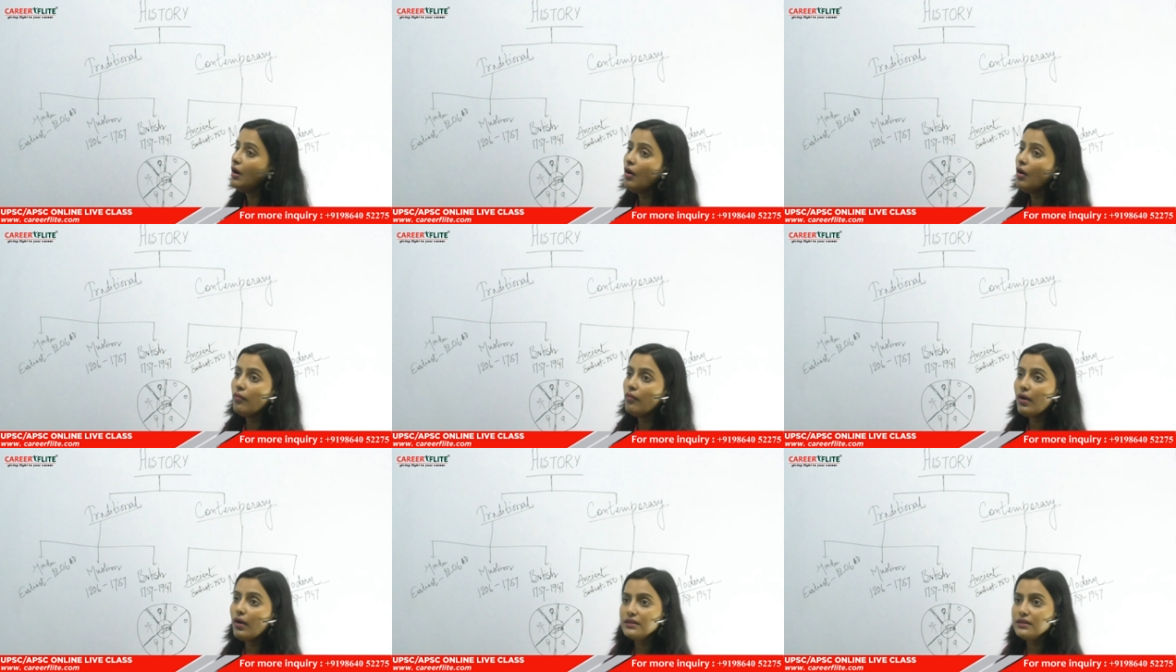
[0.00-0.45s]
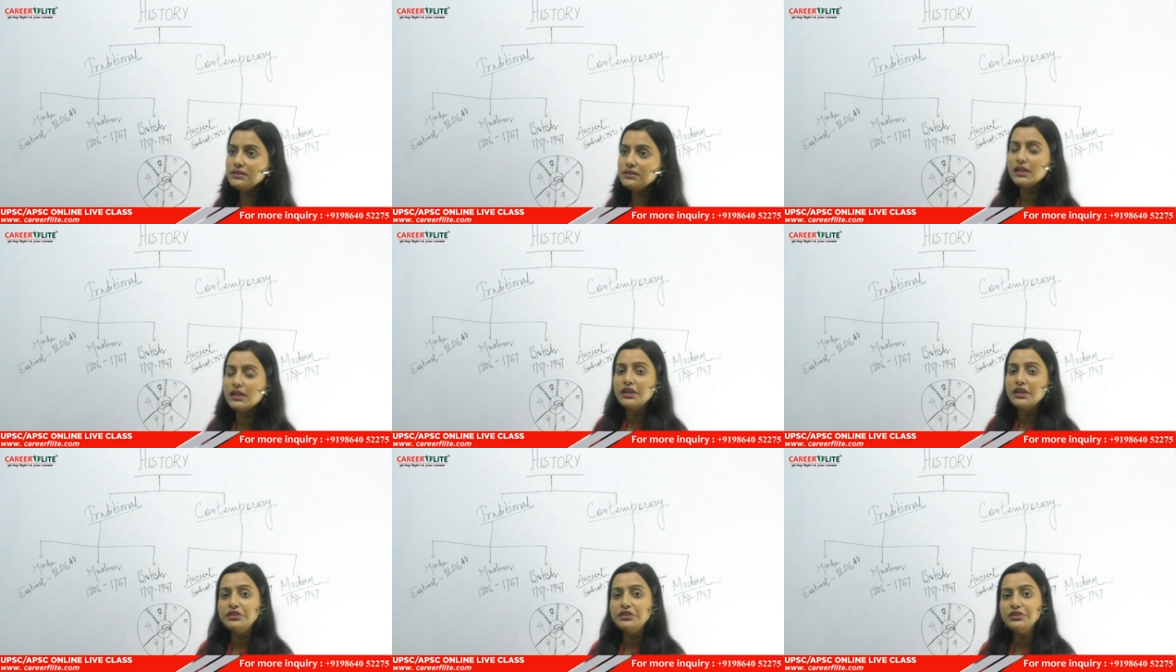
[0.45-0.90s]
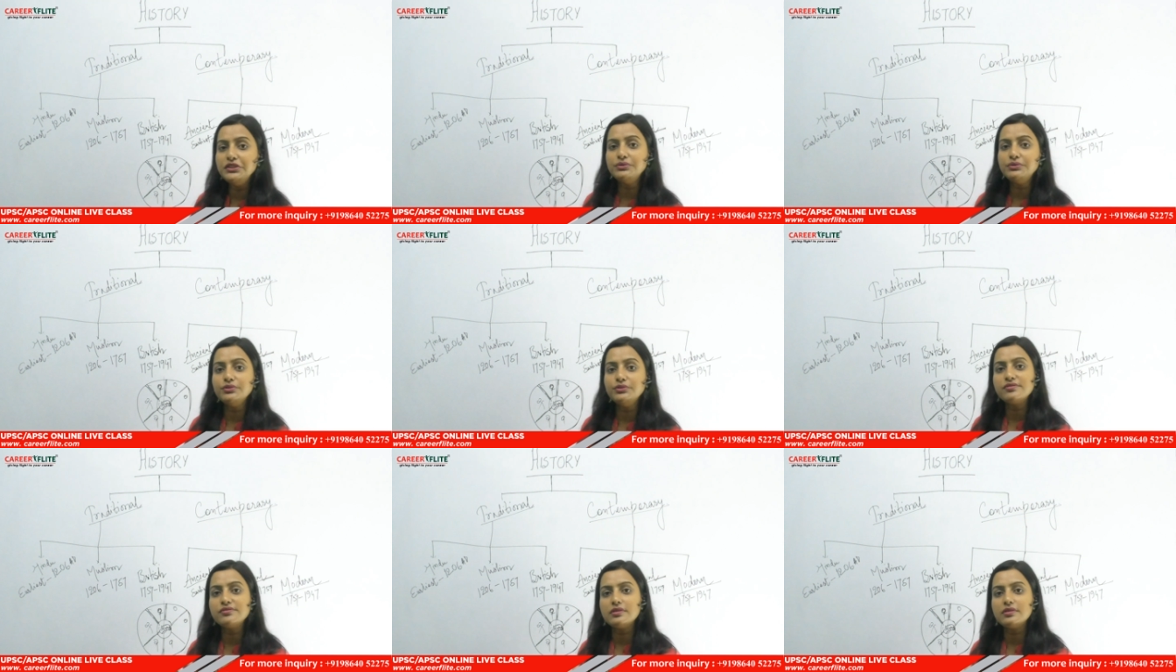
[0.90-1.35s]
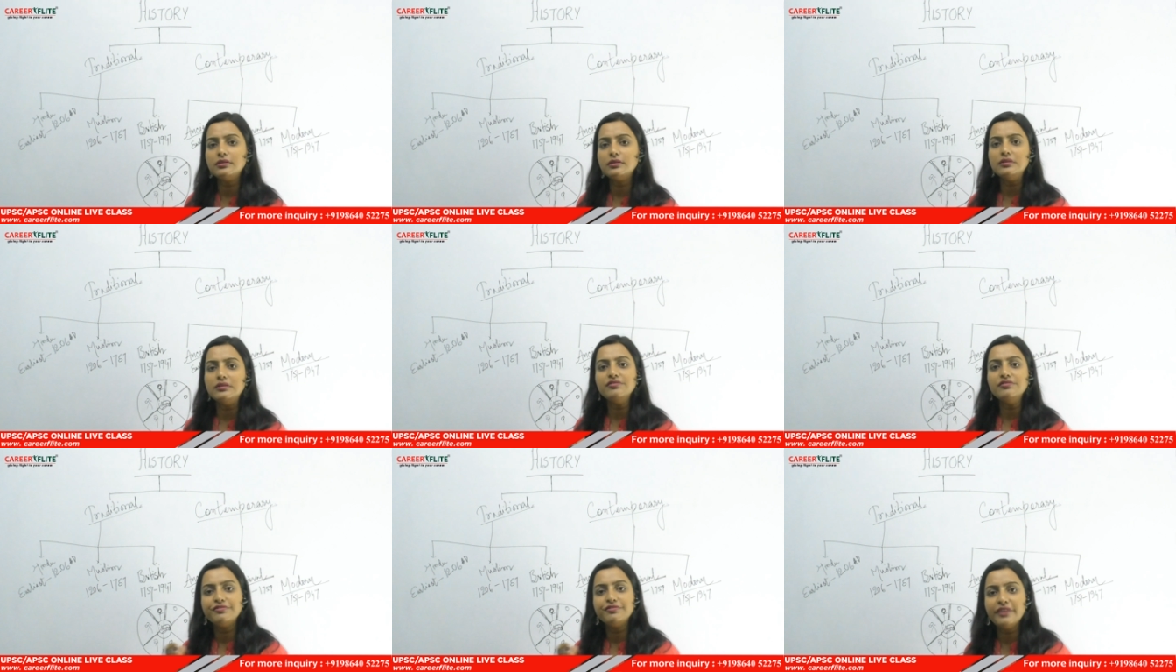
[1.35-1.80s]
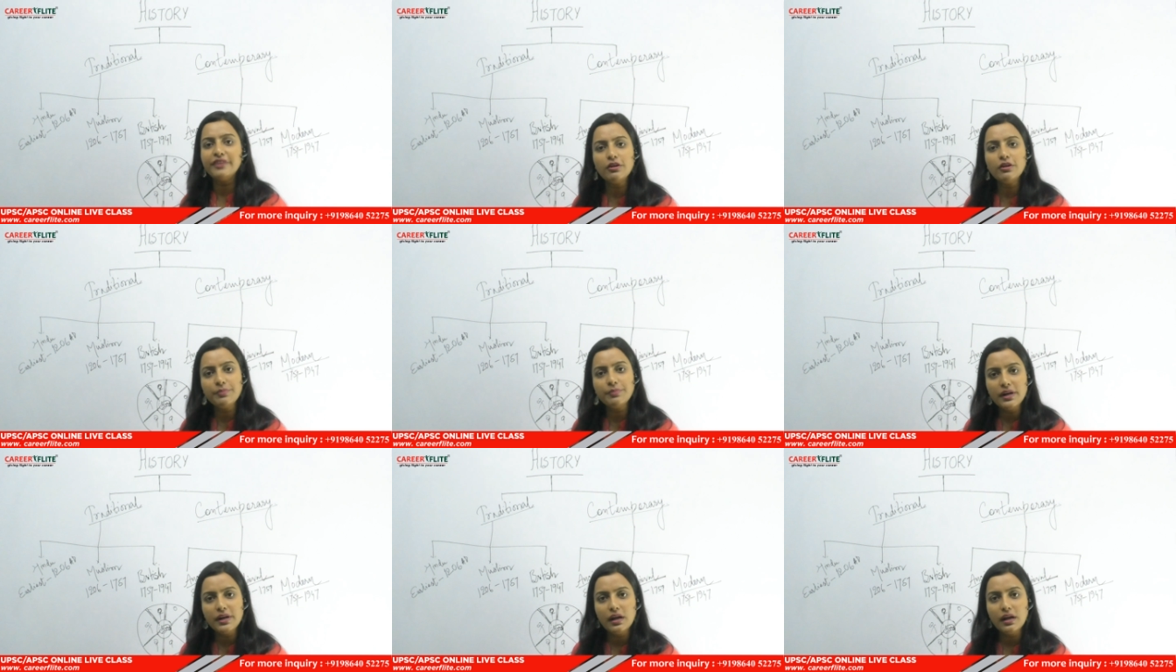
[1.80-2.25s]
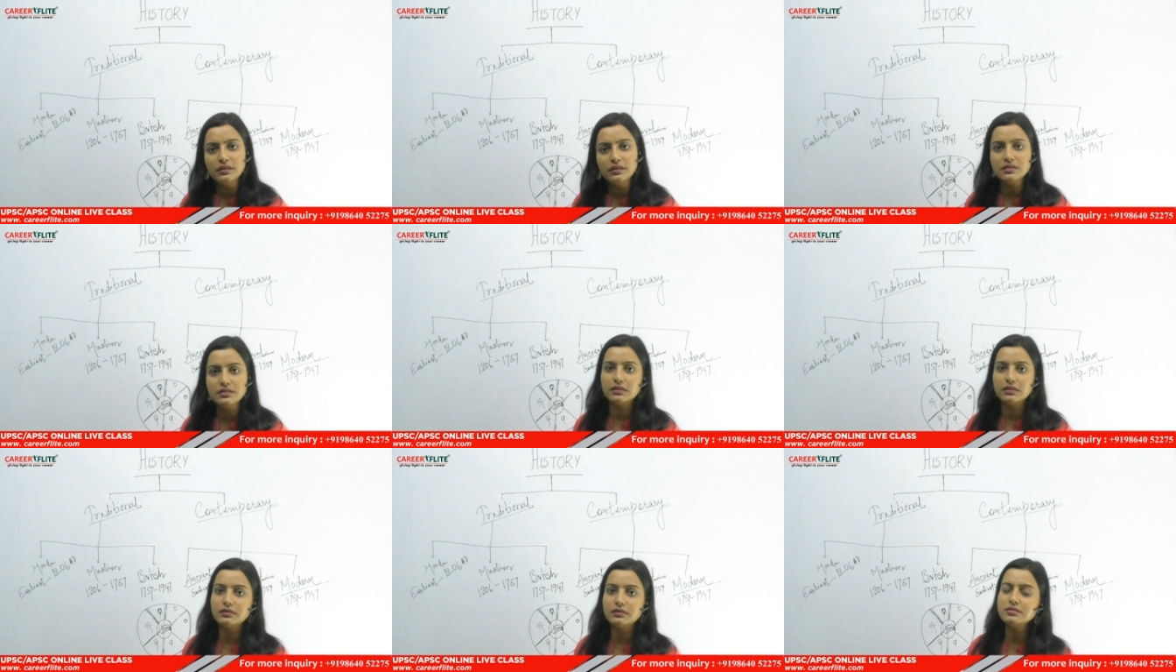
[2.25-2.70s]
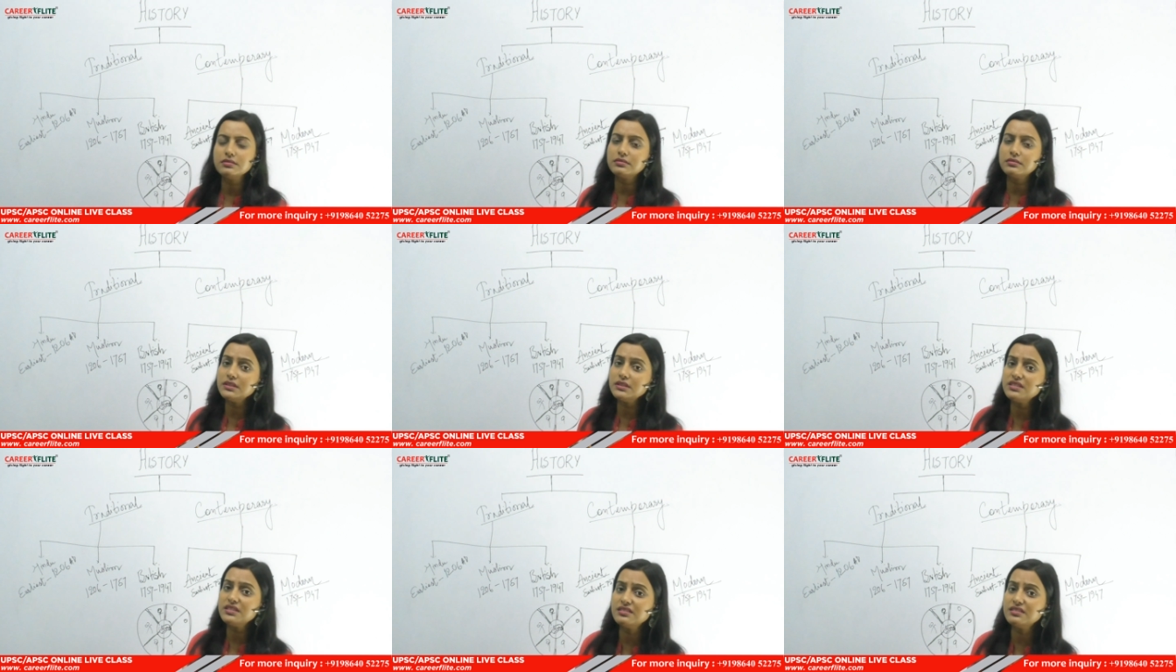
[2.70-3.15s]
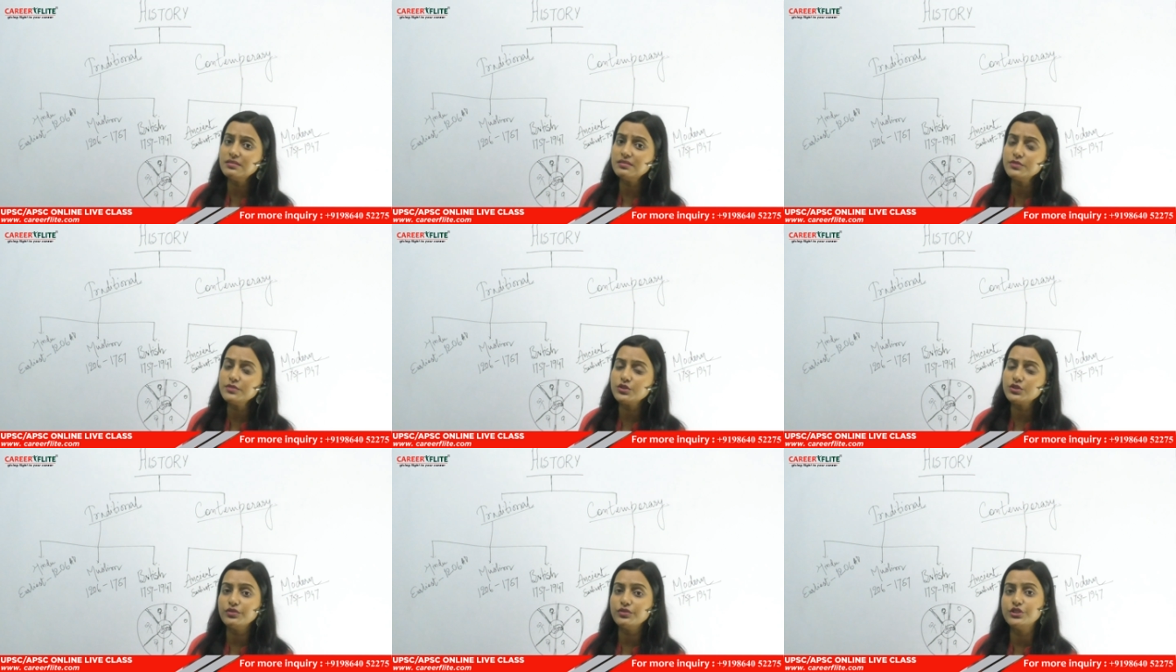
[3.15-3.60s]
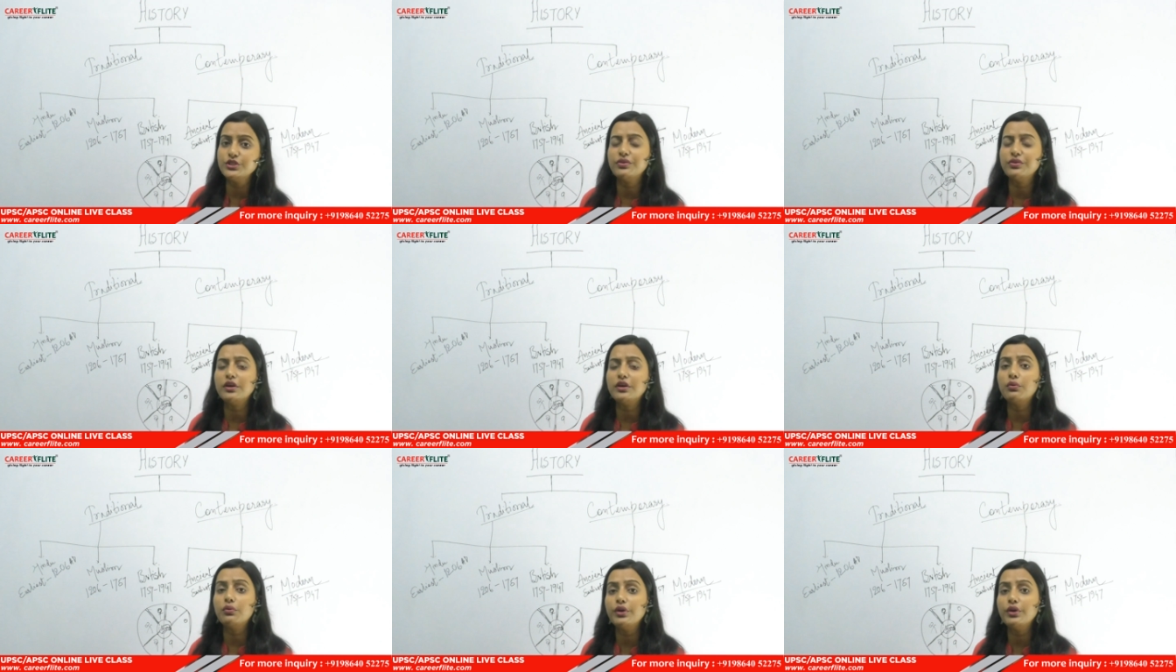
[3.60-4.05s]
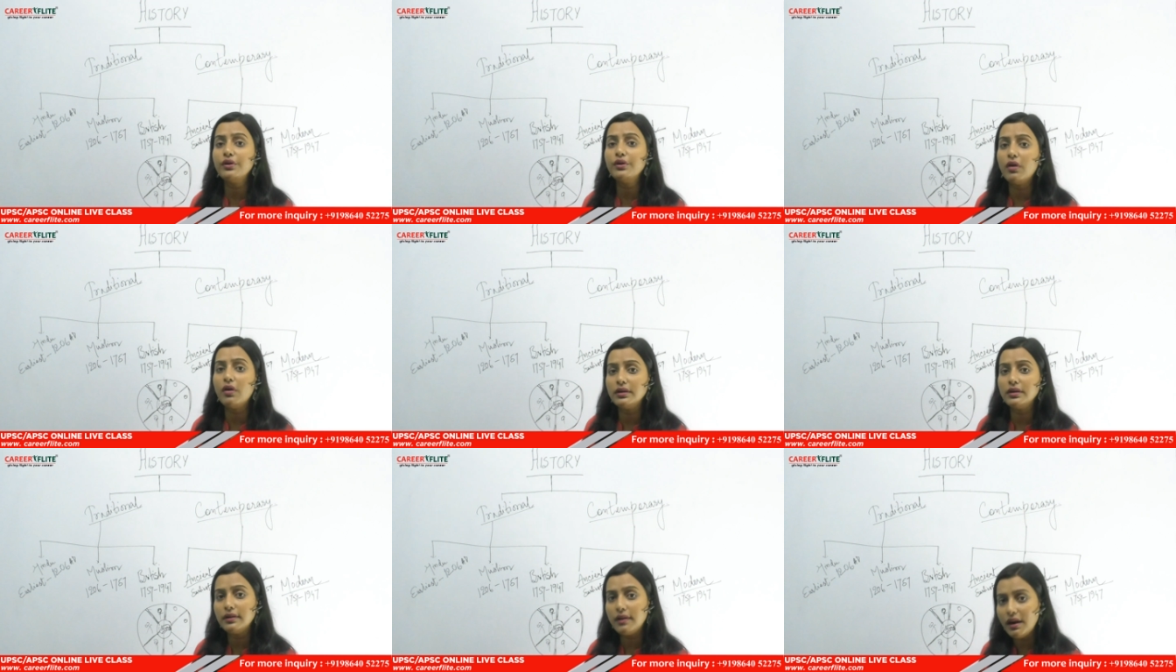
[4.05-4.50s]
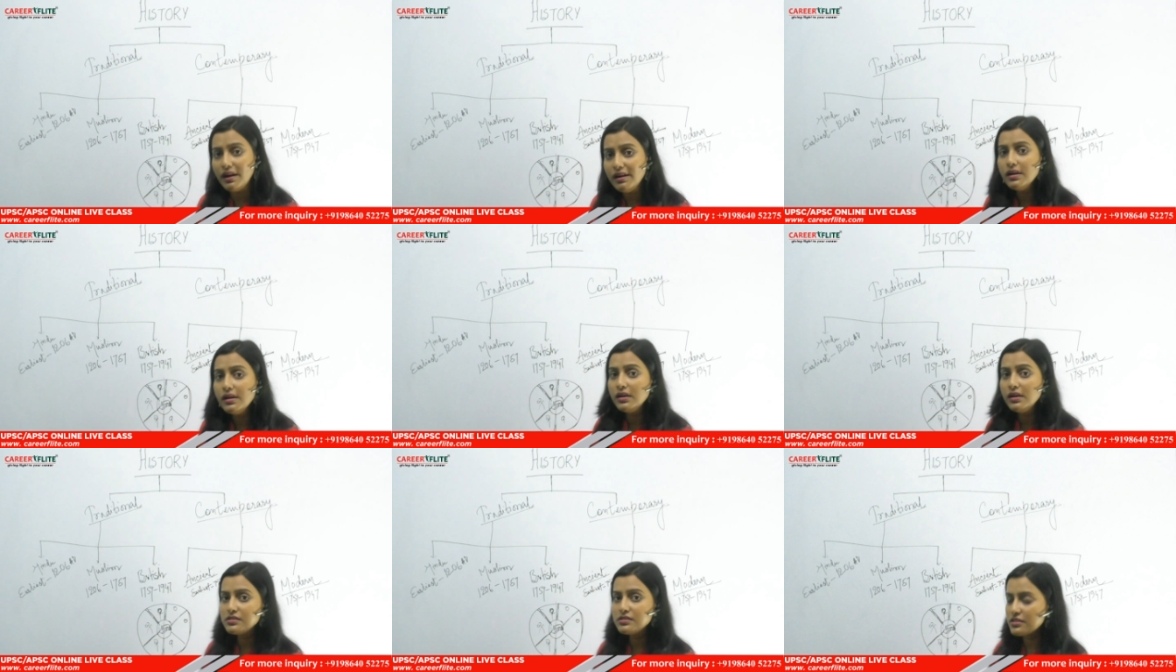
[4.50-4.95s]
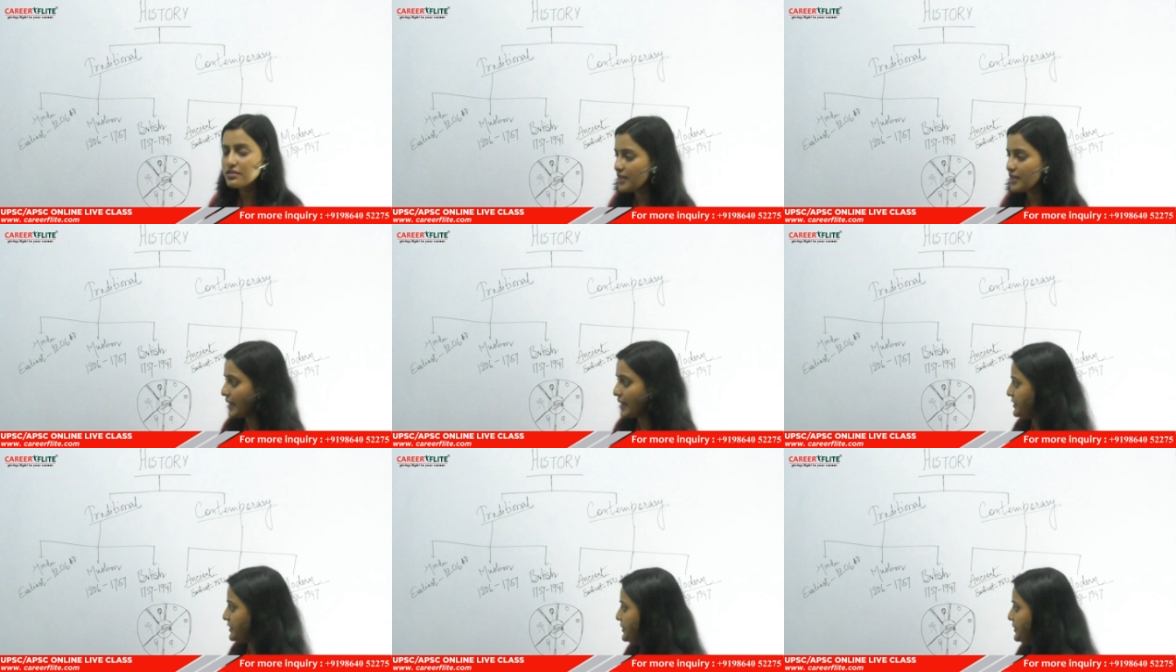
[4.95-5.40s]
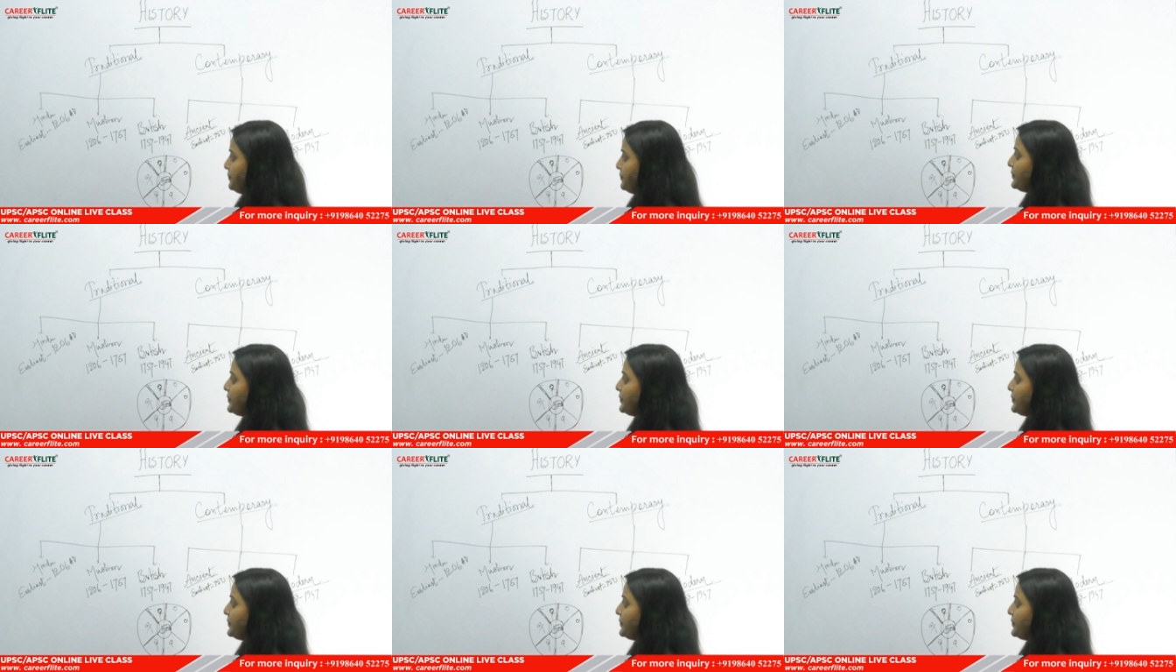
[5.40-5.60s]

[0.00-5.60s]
was due to certain phenomenon, certain systems which were going on in our society.